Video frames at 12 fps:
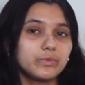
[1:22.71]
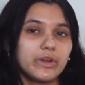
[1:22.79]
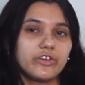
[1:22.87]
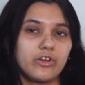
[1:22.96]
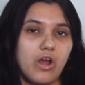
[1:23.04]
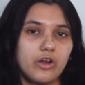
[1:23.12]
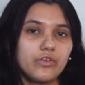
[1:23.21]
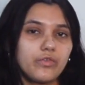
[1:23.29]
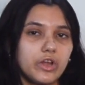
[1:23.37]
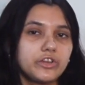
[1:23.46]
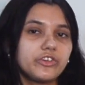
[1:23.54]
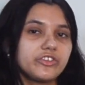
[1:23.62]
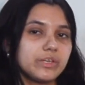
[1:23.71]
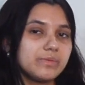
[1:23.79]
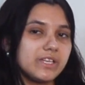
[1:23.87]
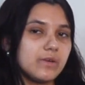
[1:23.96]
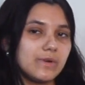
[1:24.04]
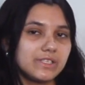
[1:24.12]
when you're on a run, your jib
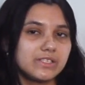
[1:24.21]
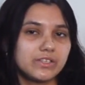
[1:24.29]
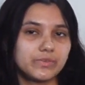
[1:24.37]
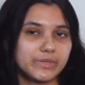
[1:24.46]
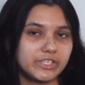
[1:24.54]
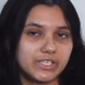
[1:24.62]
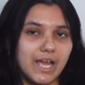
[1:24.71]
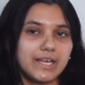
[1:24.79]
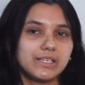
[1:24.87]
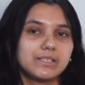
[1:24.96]
sail wants to switch sides.